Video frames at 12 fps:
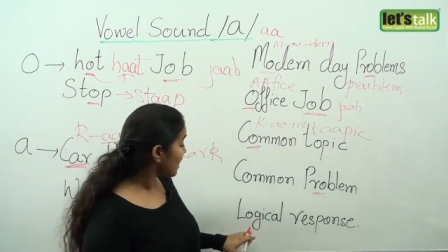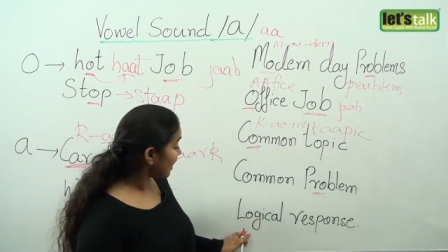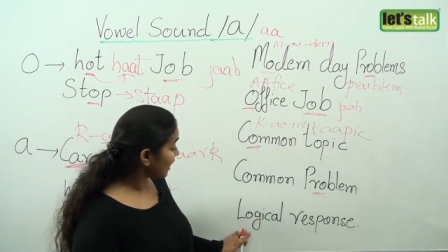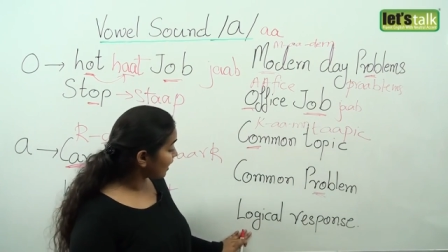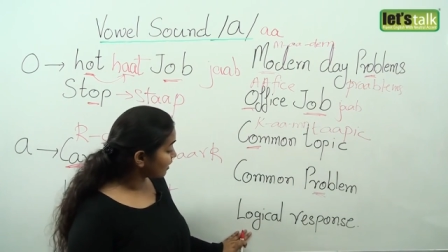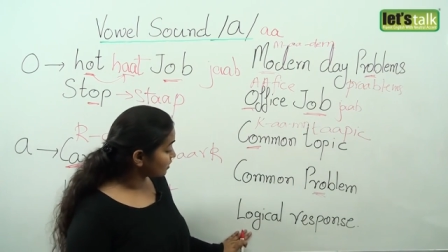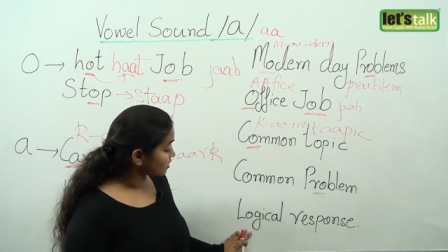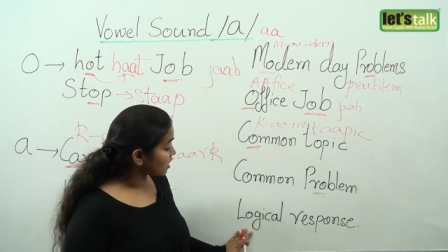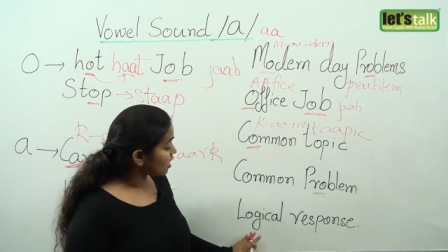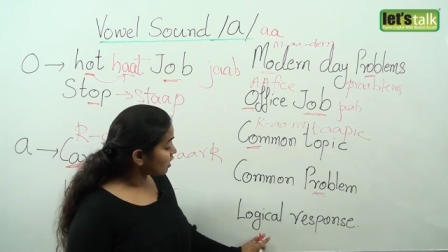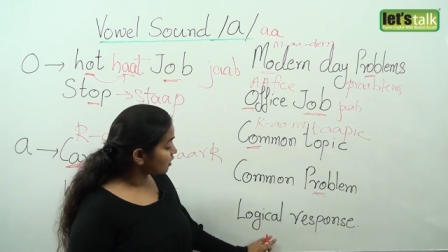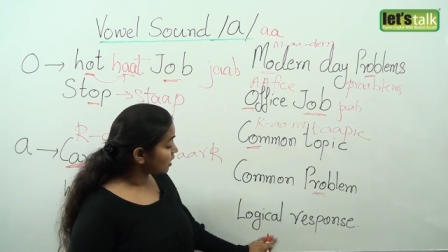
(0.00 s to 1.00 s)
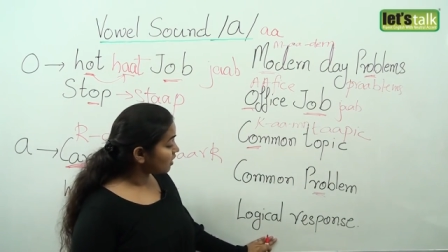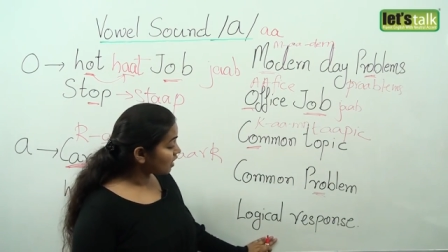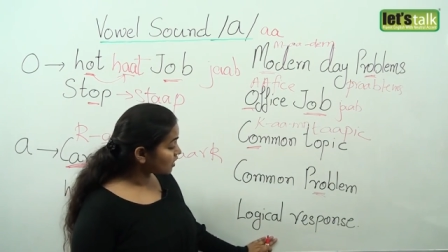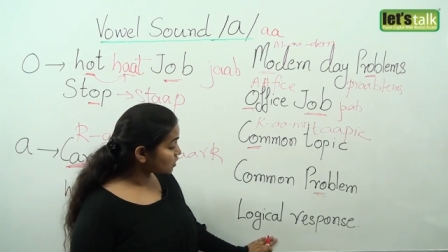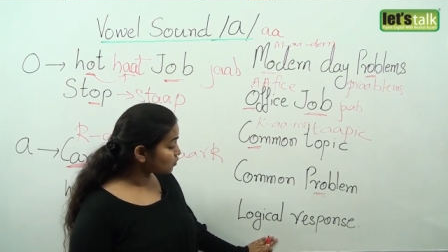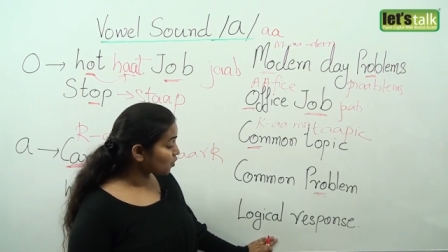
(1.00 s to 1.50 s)
And the
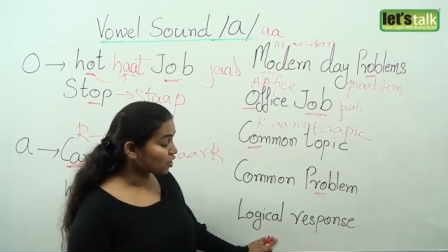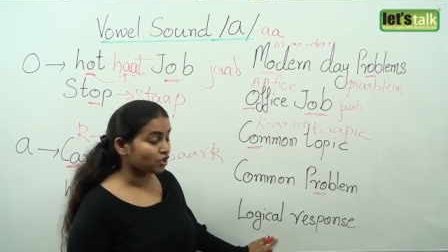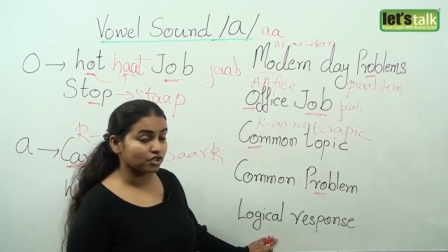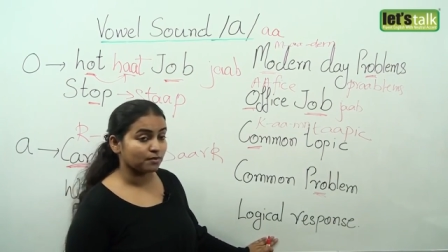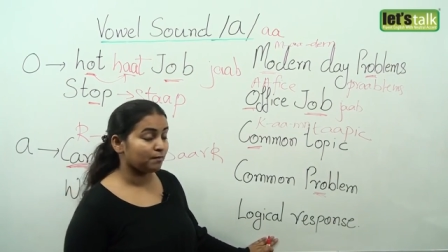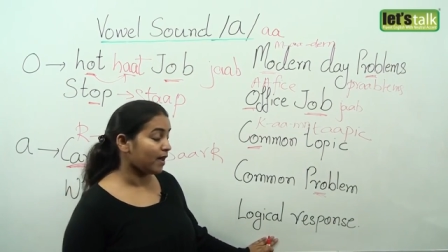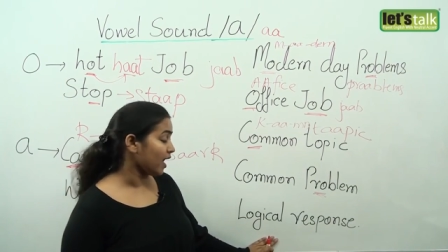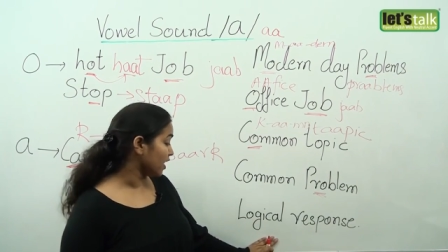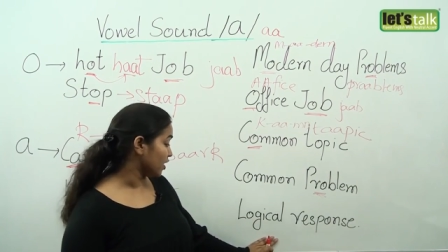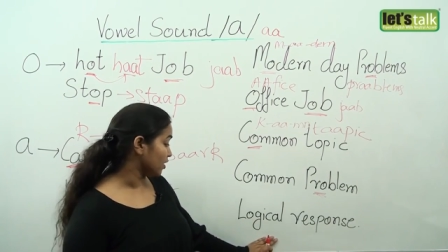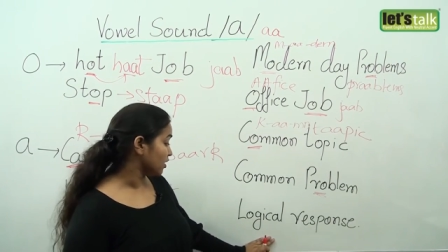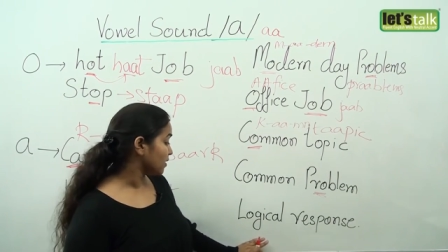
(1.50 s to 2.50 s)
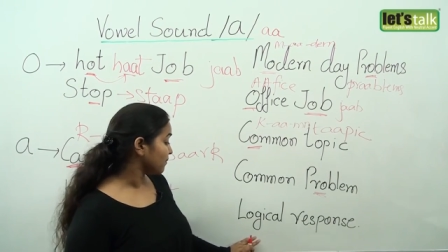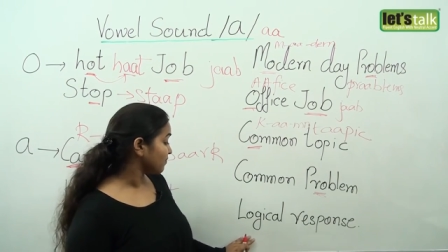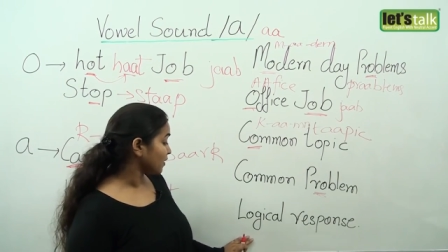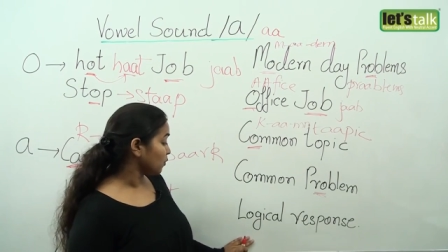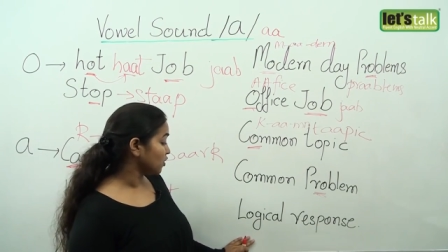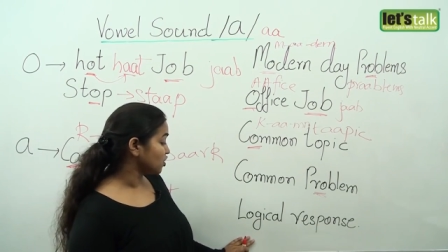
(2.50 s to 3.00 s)
last word, pair,
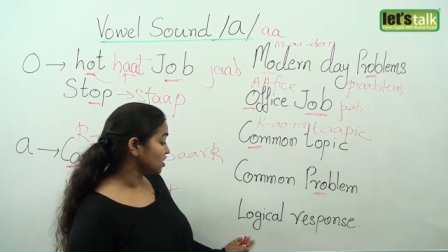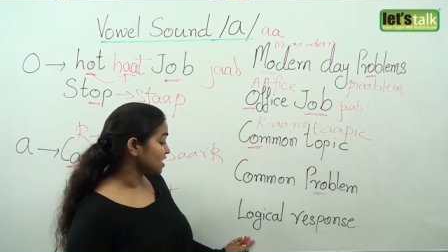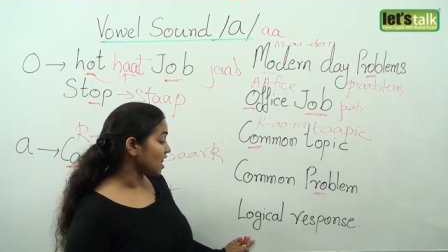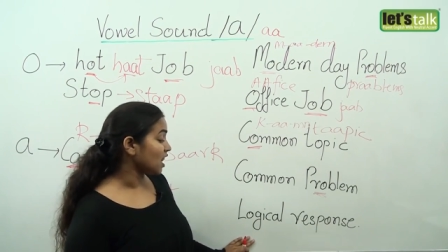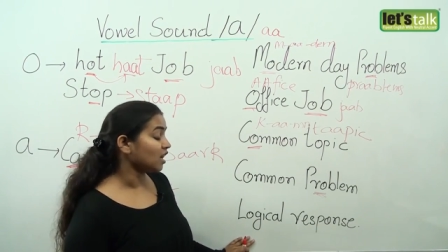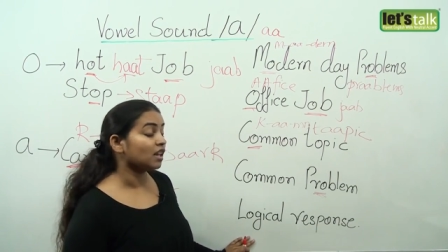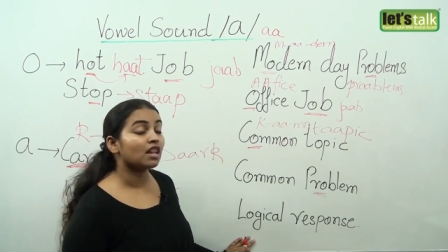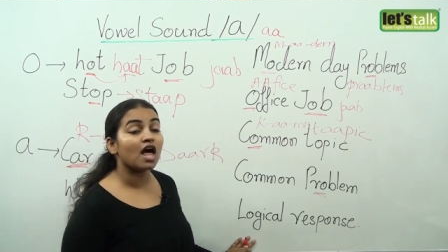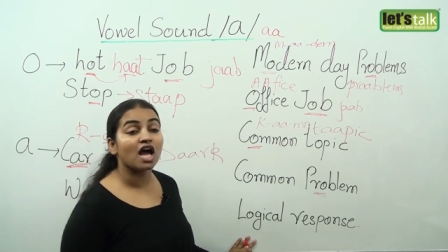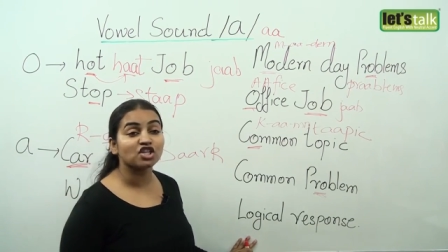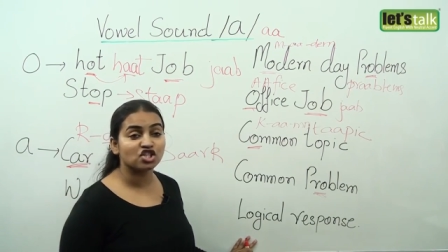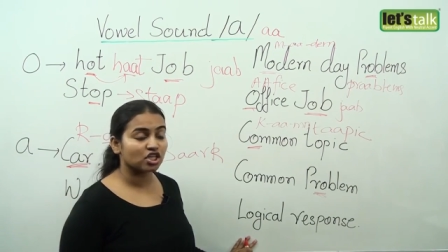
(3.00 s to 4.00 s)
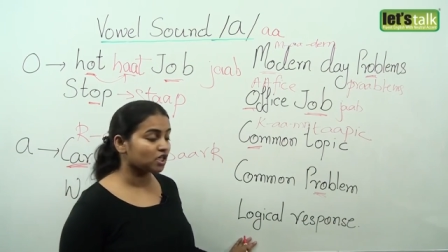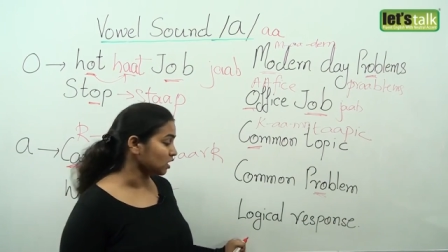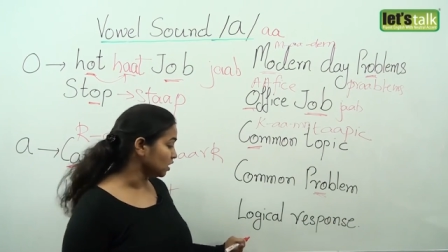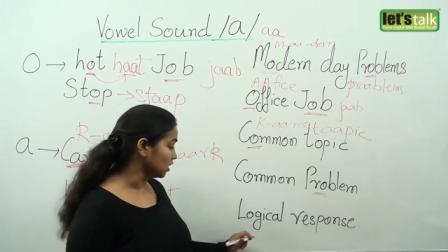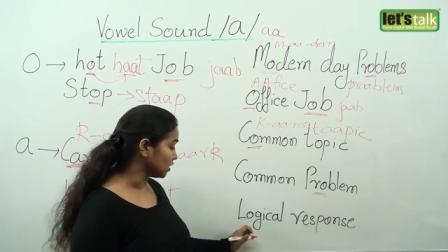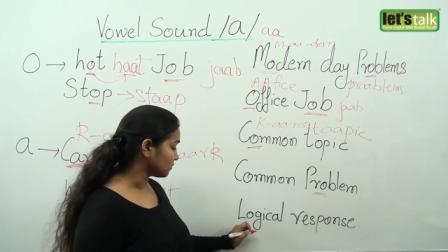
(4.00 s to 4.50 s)
which is
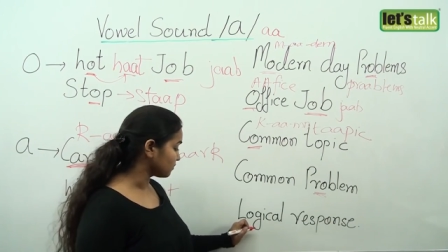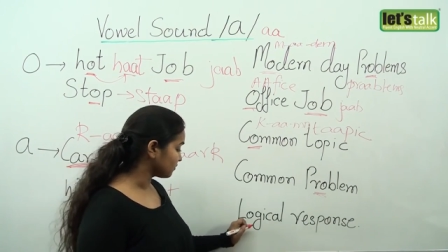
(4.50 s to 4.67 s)
logical.